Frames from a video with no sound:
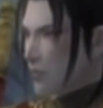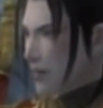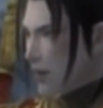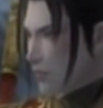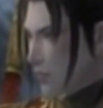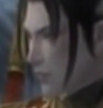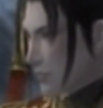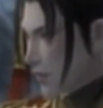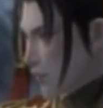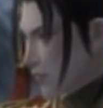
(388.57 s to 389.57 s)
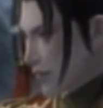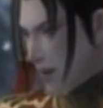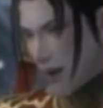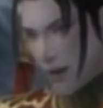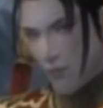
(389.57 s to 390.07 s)
to do with raw sales
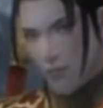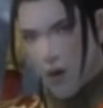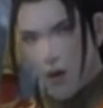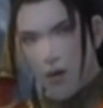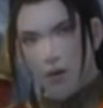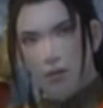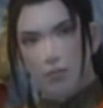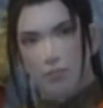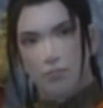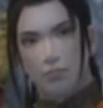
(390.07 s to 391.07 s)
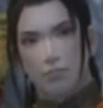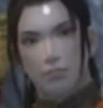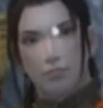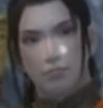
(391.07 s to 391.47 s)
of the product. It has to do with